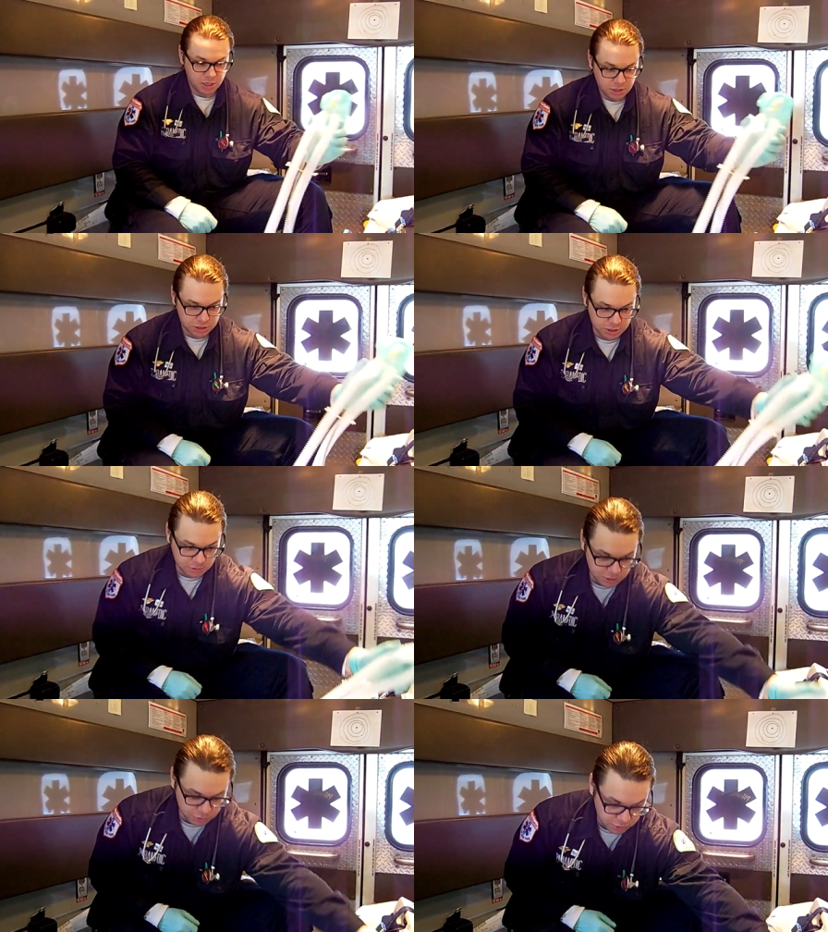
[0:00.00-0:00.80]

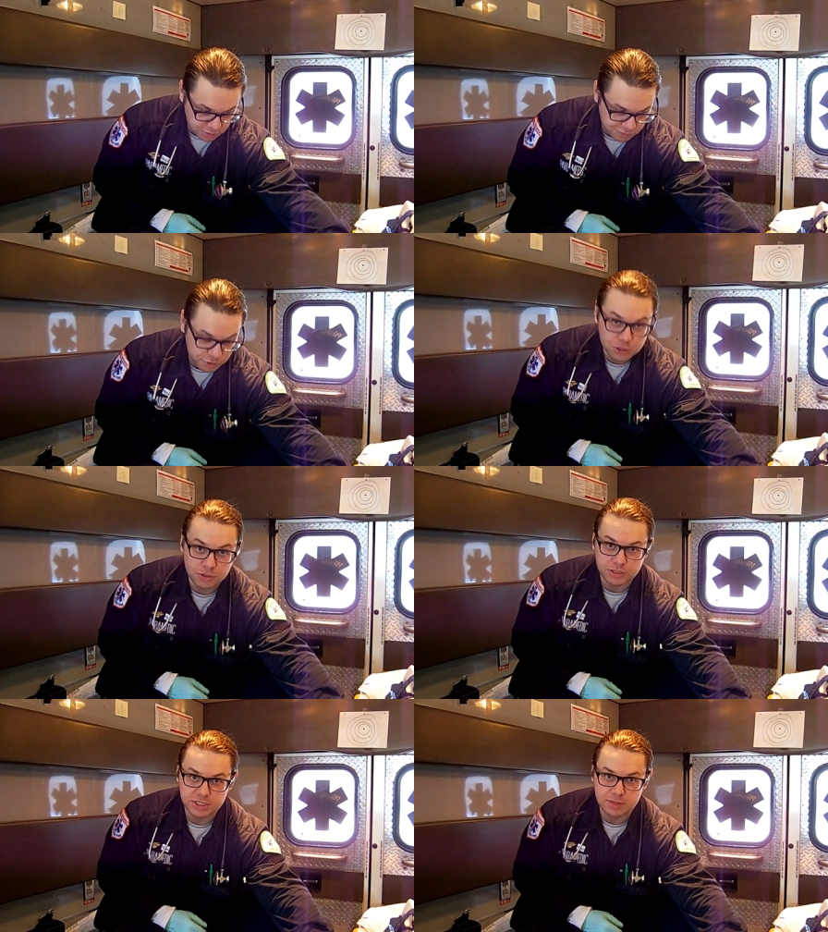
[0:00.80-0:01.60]
So in order for you to
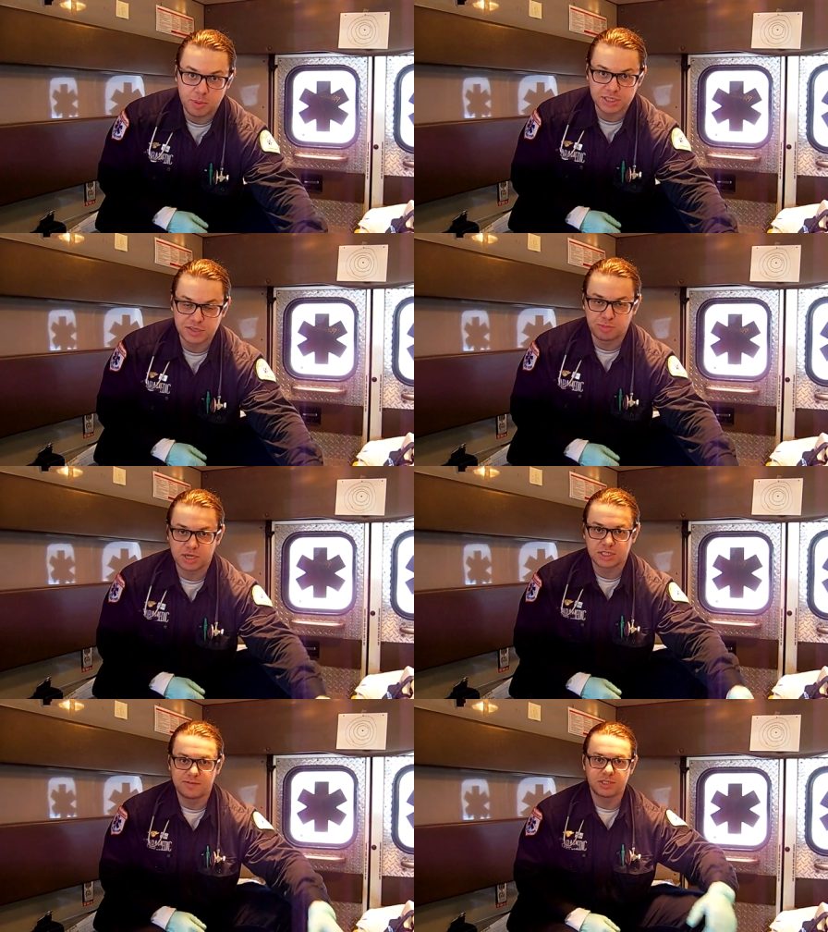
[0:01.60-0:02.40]
understand positive
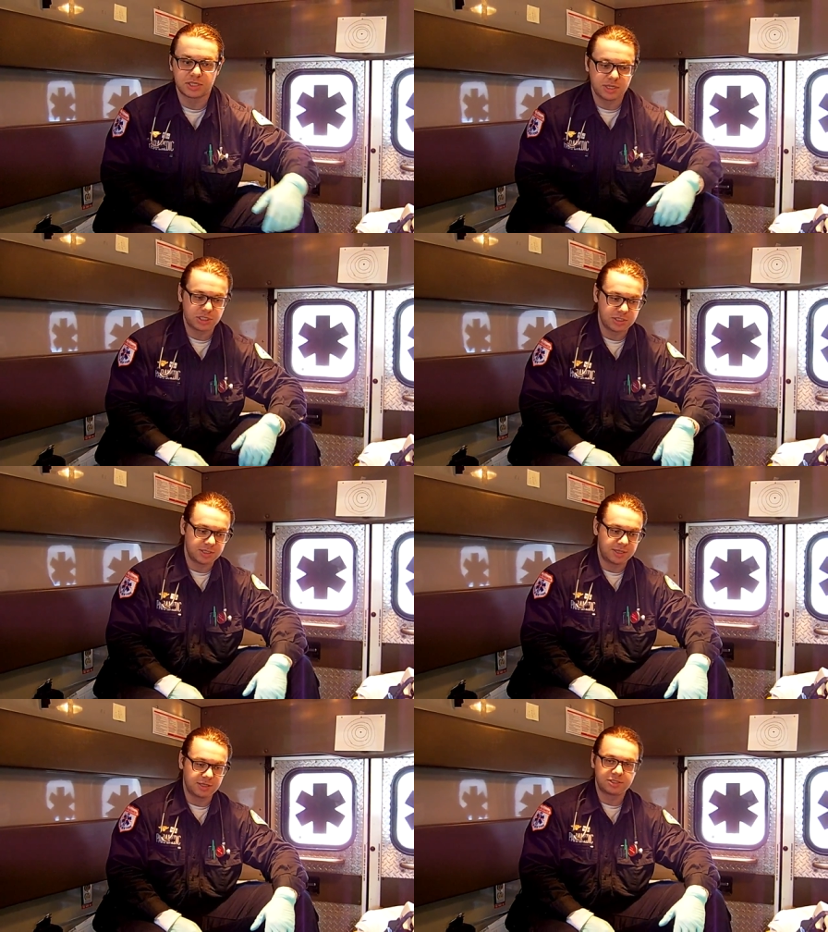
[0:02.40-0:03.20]
pressure ventilation
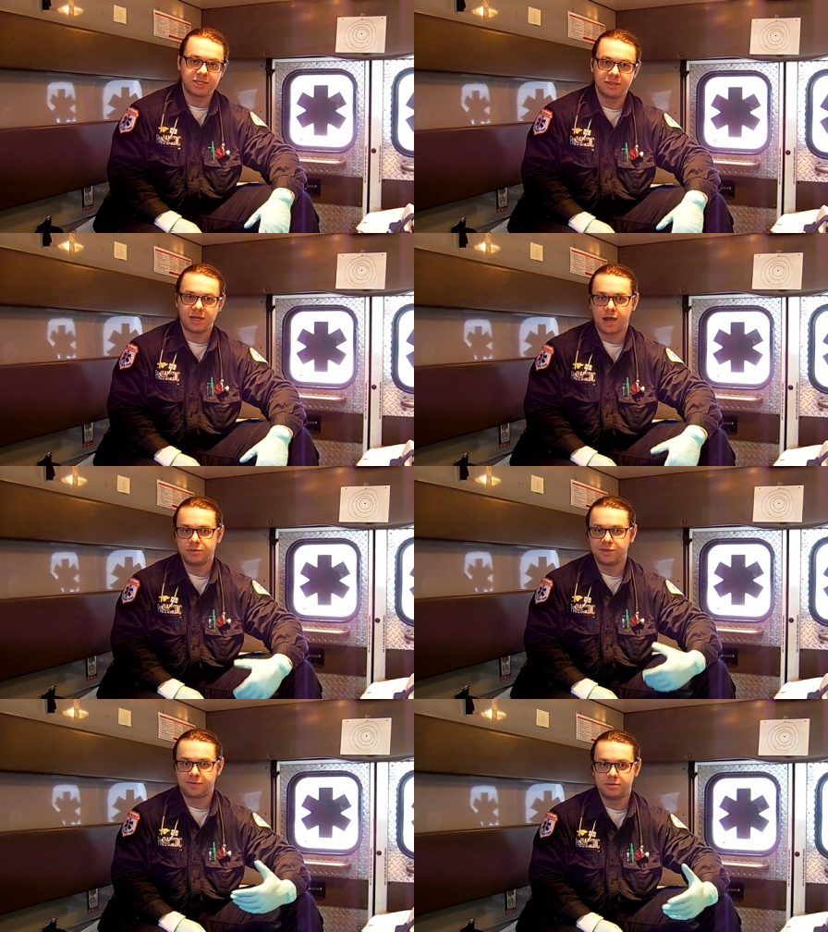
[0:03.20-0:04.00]
and understand how
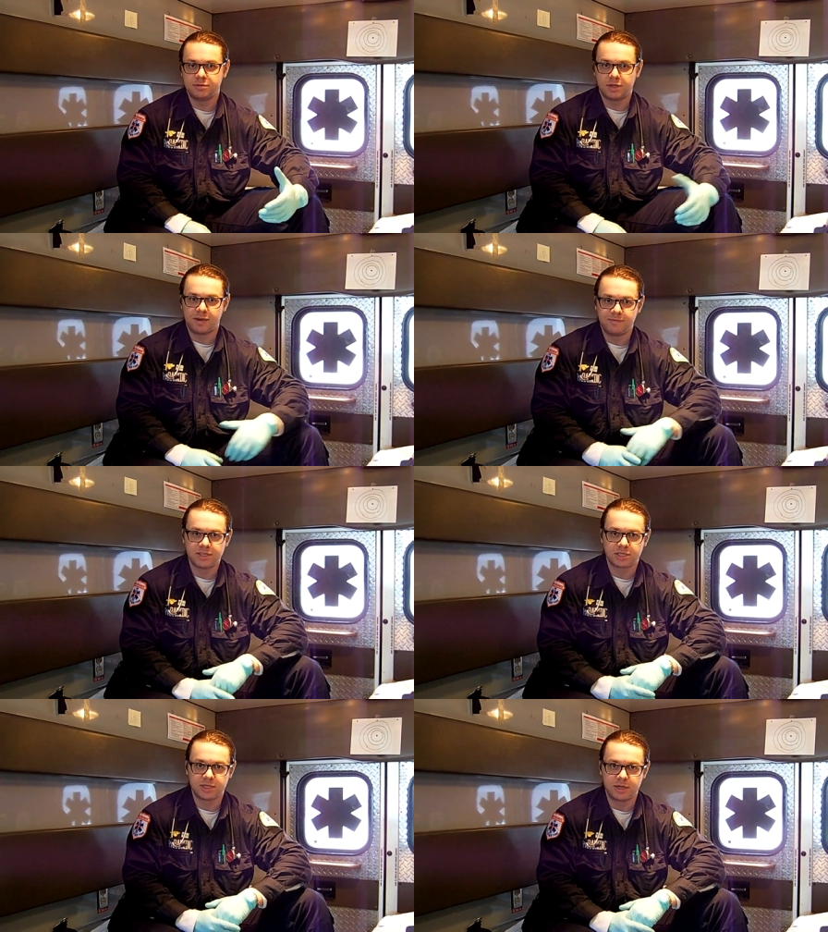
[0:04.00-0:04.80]
different
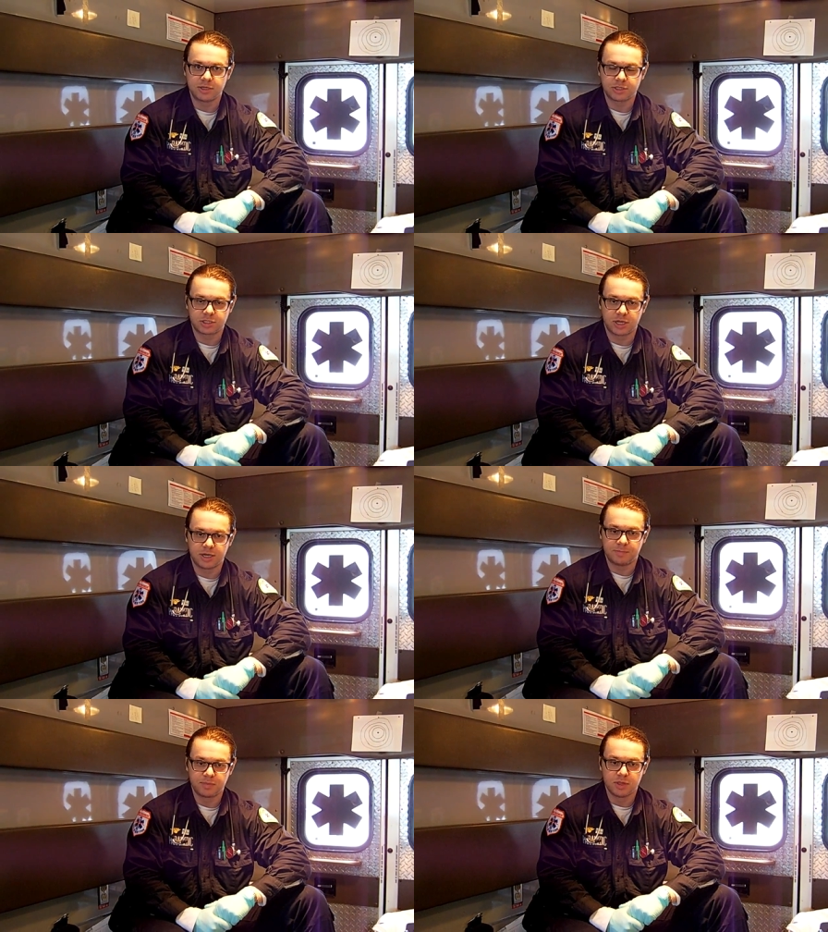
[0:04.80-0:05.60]
ventilators
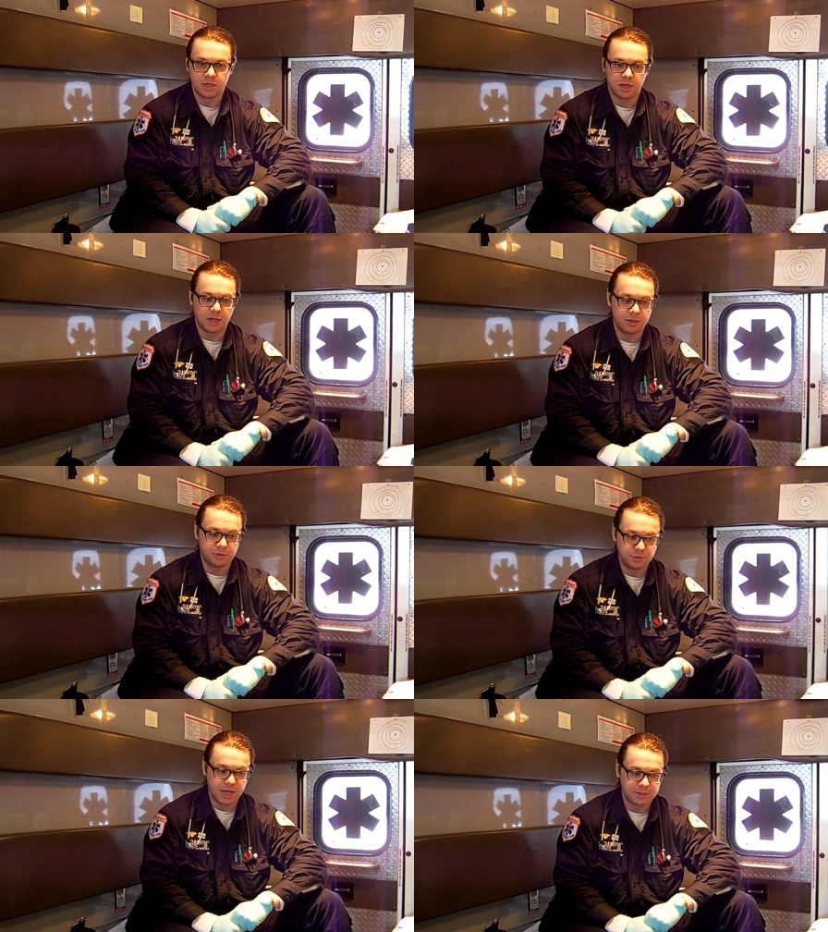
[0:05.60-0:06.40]

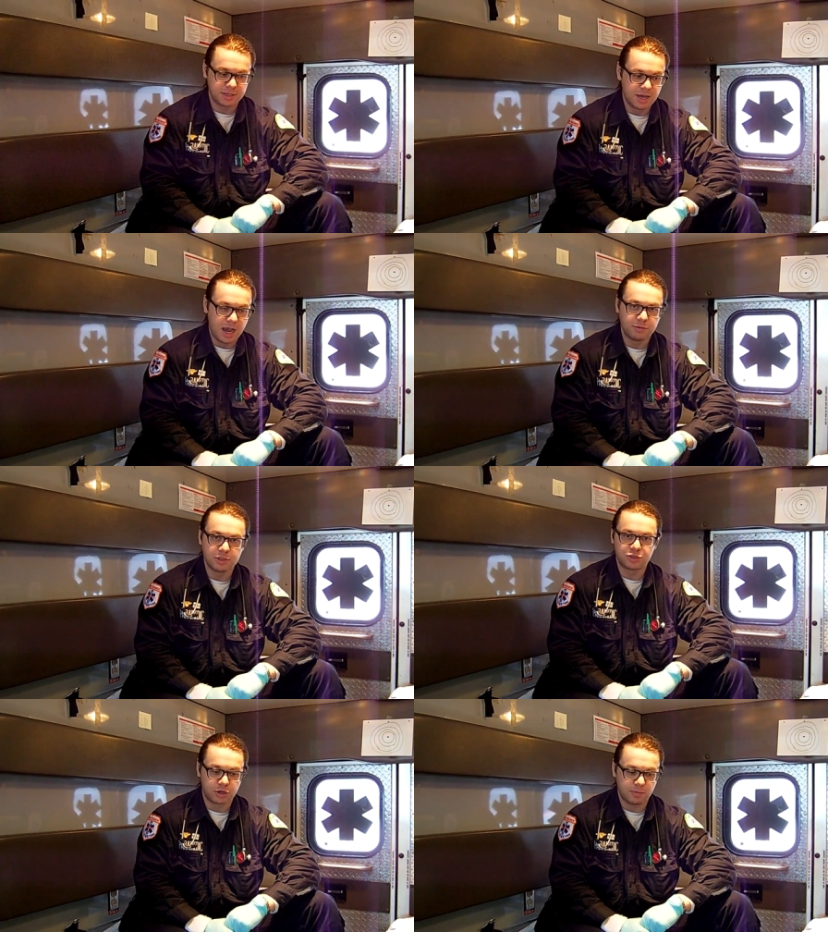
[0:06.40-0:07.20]
do that, I
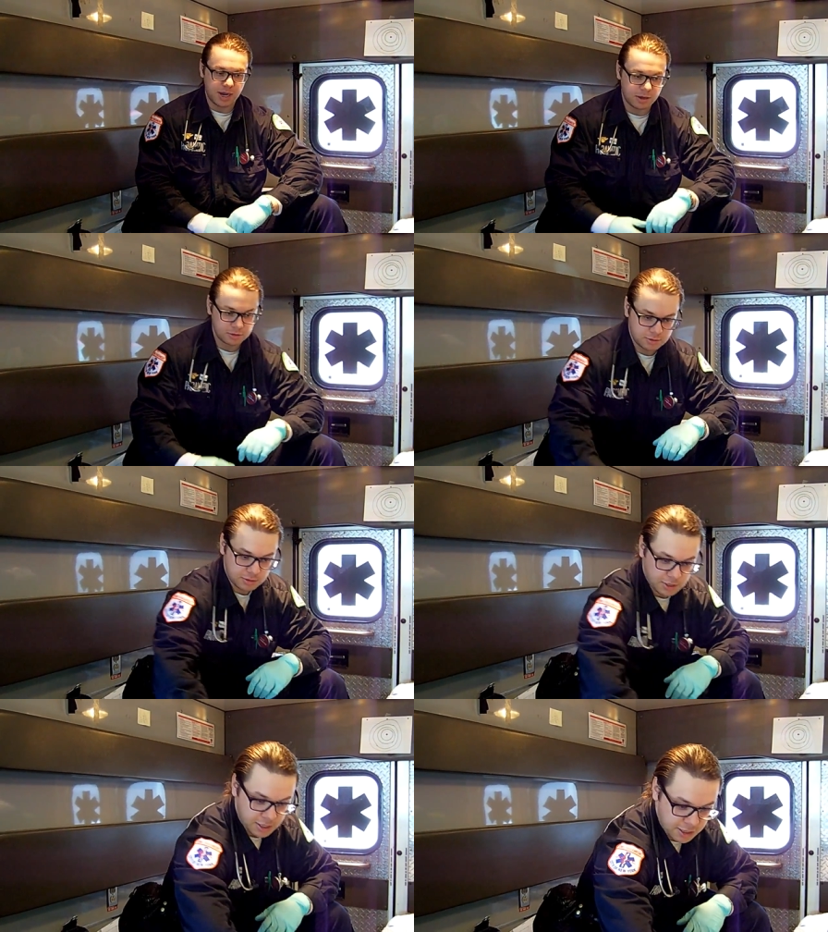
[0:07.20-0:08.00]
want to talk
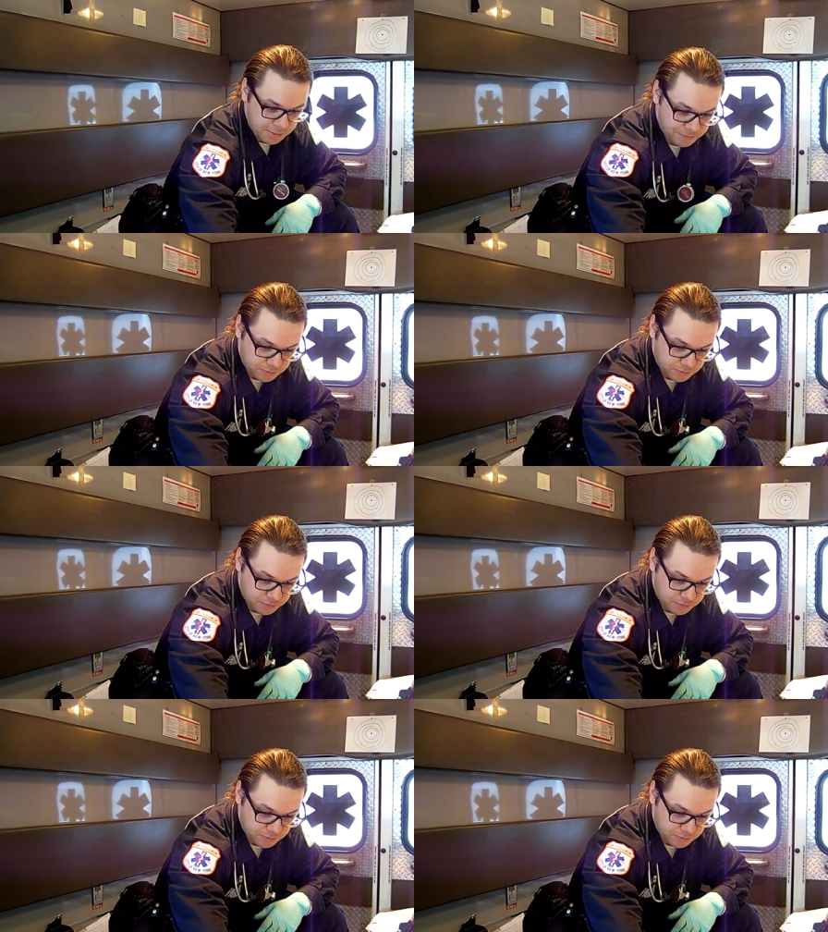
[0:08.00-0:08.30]
about